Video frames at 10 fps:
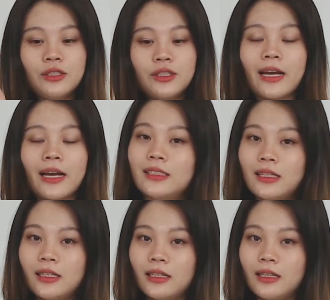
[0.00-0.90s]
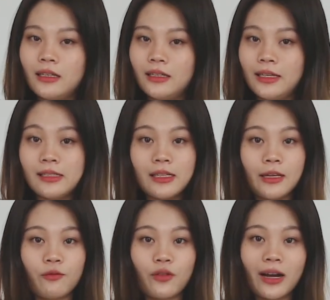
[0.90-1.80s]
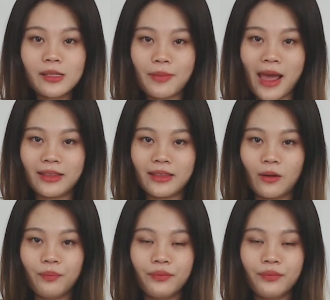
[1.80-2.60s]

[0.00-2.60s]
check its in front panel.